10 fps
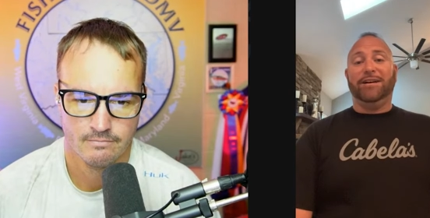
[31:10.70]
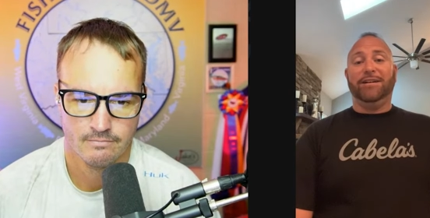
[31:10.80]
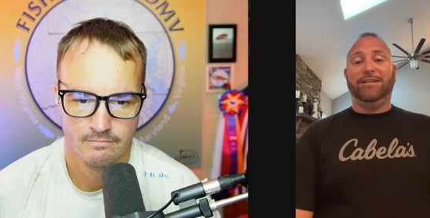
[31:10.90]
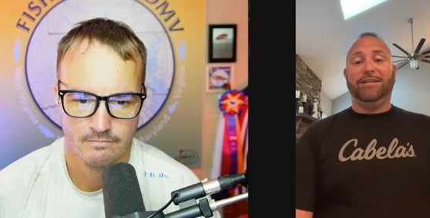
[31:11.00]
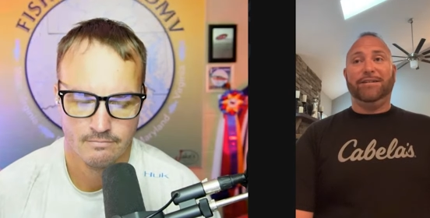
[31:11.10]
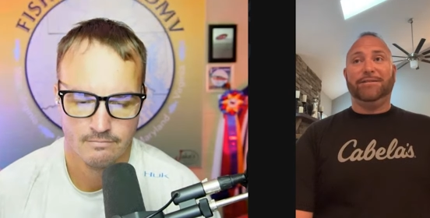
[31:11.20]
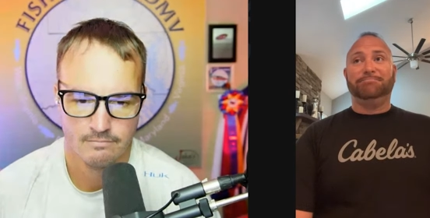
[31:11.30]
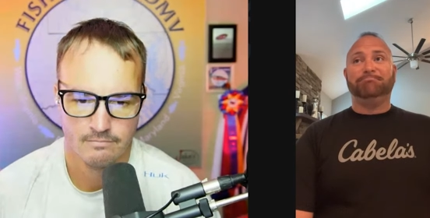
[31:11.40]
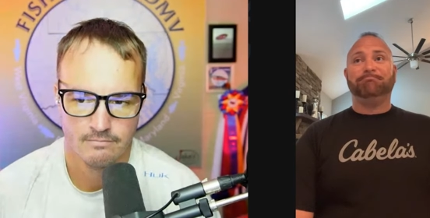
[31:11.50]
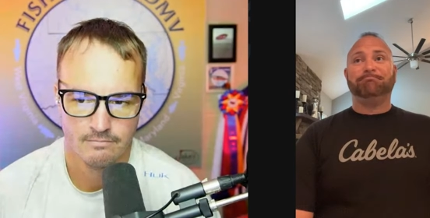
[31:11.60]
Speaker 1: uh,
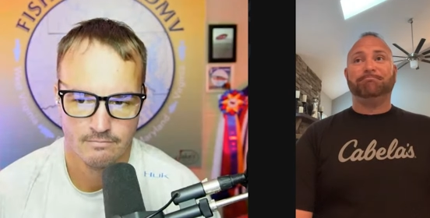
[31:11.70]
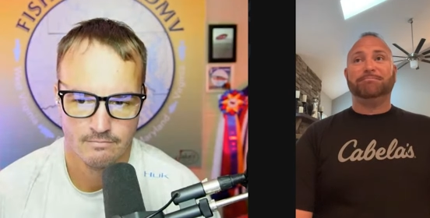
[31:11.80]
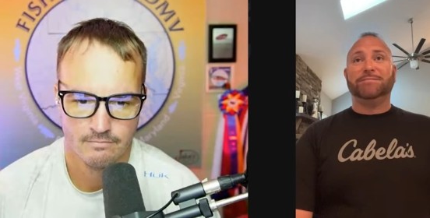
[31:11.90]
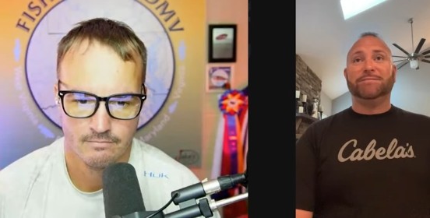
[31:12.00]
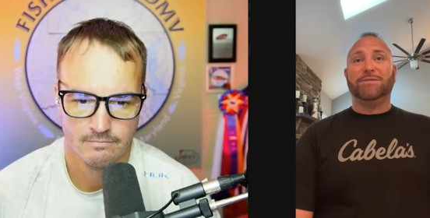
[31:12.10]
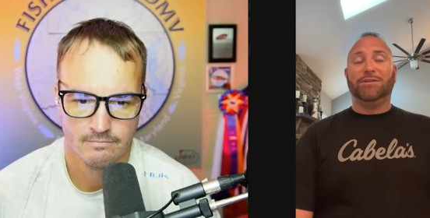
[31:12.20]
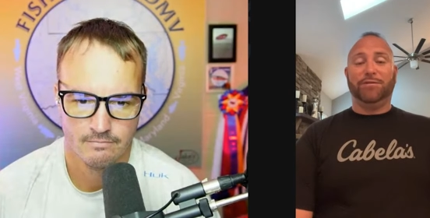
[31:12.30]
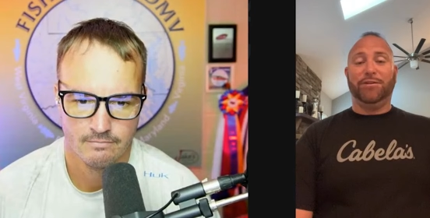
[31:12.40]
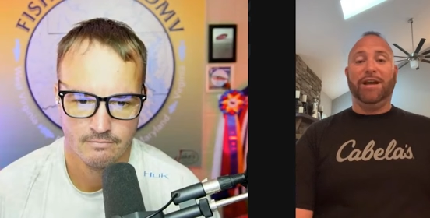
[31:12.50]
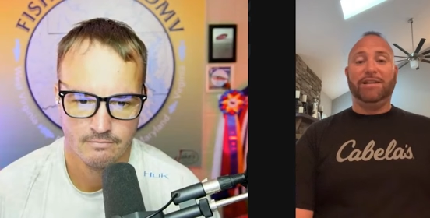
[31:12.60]

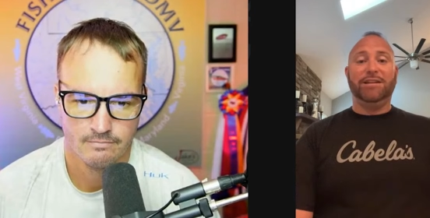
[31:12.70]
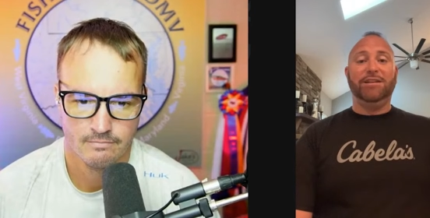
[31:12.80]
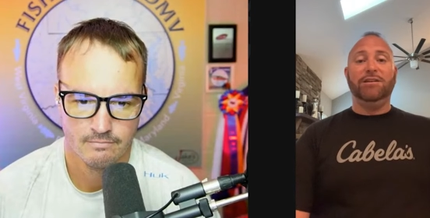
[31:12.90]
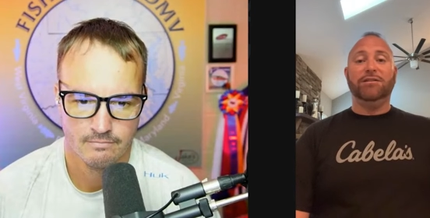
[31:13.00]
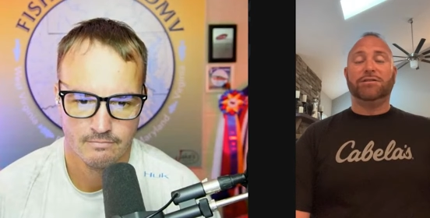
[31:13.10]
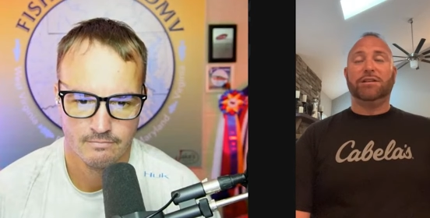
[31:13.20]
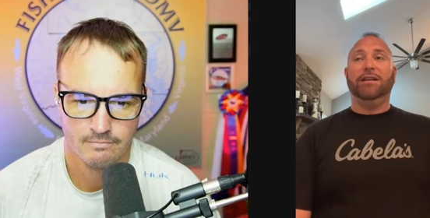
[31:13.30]
for that ten years.